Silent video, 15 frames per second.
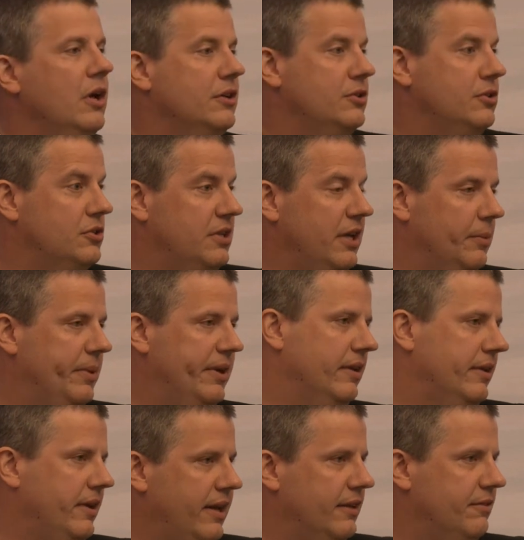
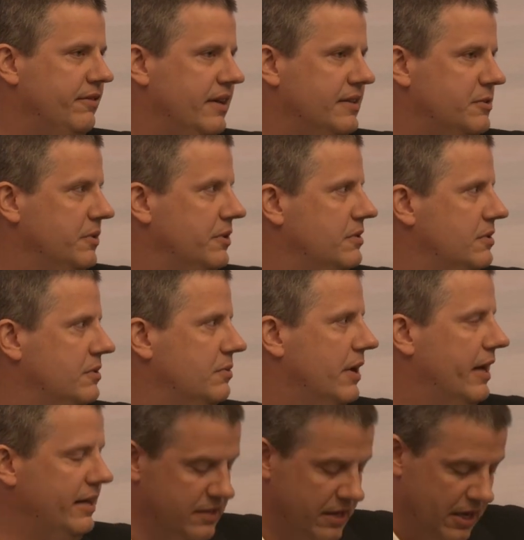sustainability advancements,
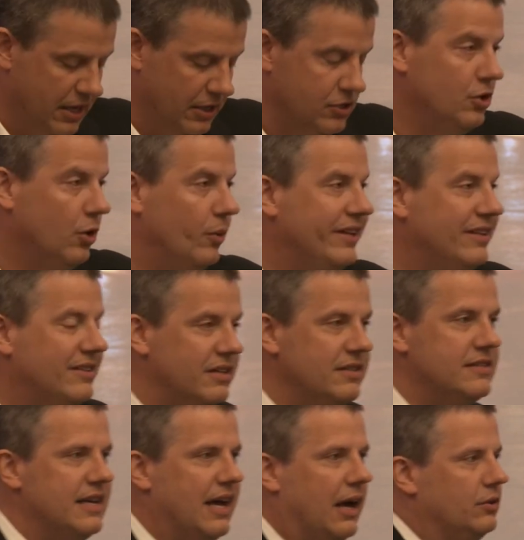right? So it
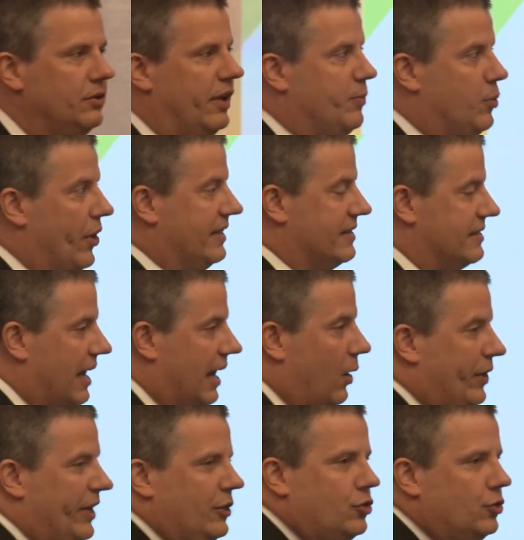turns out it breaks
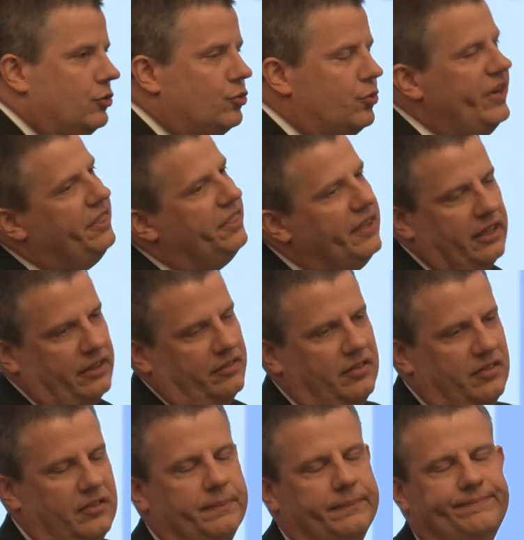down into 3
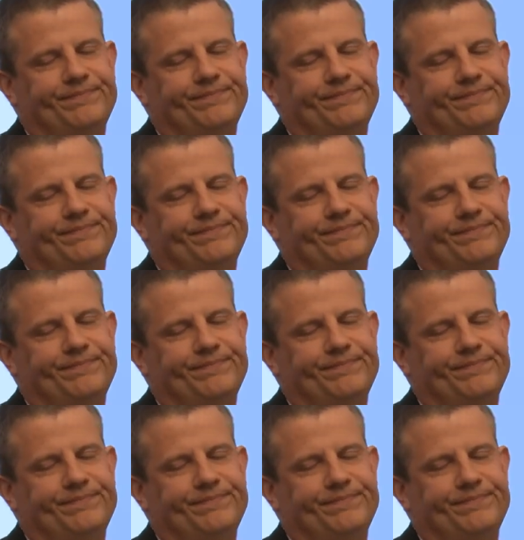things: